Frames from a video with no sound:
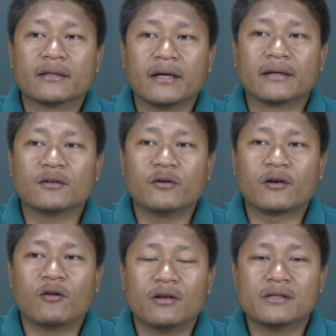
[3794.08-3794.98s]

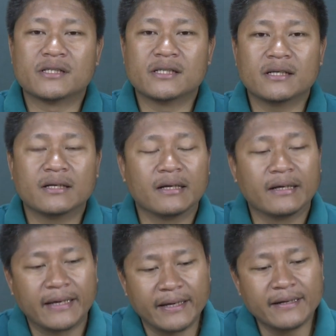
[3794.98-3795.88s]
Ethnoecology
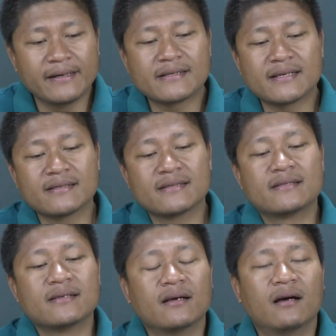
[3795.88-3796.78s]
can in a sense